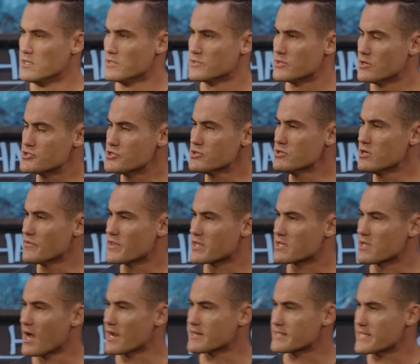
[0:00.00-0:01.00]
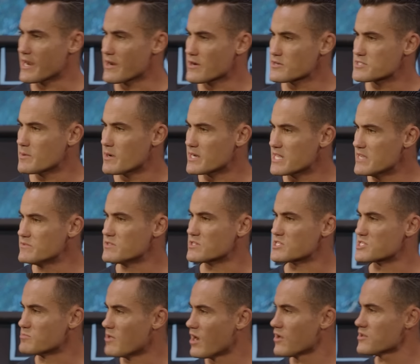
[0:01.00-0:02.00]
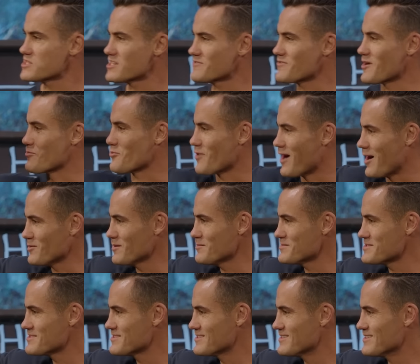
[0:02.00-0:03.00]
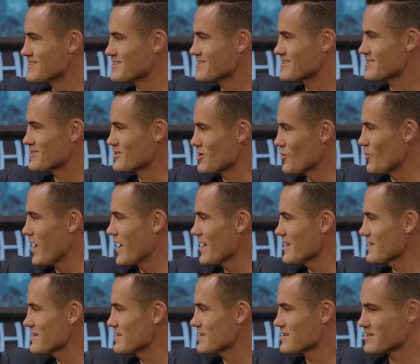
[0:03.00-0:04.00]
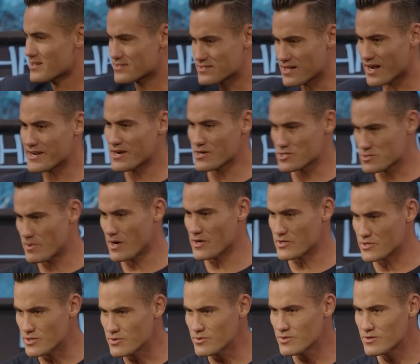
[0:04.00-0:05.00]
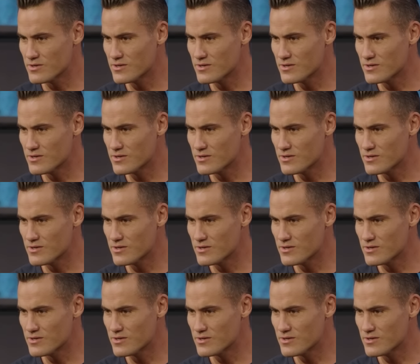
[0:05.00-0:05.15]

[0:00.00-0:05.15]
Don't you know that God cares about even the smallest of our problems? You know why? Because God cares about you.